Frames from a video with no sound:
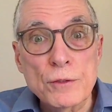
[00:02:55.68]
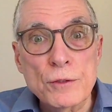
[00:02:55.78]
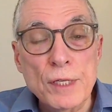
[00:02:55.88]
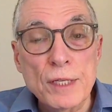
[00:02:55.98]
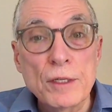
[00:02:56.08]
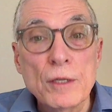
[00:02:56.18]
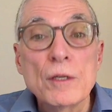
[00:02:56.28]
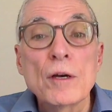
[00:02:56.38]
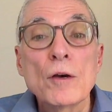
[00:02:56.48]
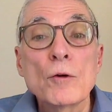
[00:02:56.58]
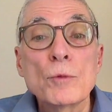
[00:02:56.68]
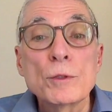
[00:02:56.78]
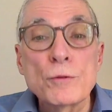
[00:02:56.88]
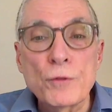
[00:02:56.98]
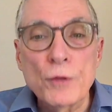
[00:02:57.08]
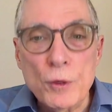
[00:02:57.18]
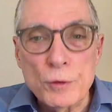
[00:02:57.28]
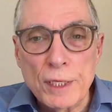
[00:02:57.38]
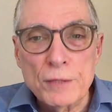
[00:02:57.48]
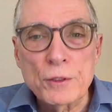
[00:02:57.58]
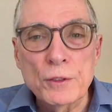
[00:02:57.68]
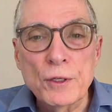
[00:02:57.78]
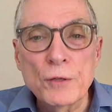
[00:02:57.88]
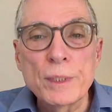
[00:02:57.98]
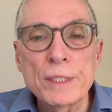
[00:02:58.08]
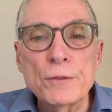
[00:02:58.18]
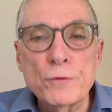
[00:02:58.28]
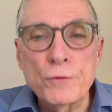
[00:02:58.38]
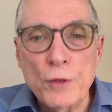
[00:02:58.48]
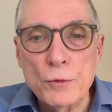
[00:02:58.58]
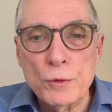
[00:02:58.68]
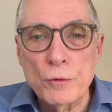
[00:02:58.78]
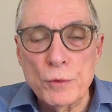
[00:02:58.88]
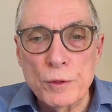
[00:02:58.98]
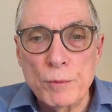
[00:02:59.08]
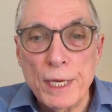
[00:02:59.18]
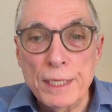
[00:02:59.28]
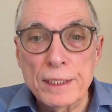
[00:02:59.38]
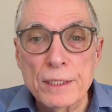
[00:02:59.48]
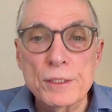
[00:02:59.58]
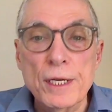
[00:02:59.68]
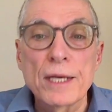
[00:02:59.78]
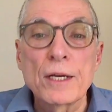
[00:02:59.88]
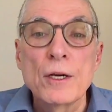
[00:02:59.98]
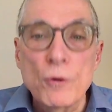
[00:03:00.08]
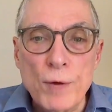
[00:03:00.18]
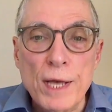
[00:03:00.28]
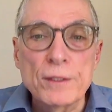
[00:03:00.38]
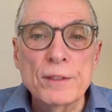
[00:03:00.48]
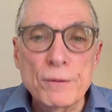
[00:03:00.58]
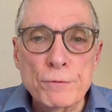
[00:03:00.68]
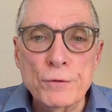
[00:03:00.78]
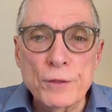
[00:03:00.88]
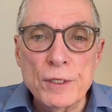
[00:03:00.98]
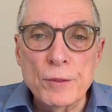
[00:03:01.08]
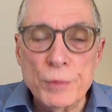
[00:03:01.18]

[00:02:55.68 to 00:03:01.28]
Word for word: said uh, was float. That's Claire Weekes. Float through the panic attack rather than flee or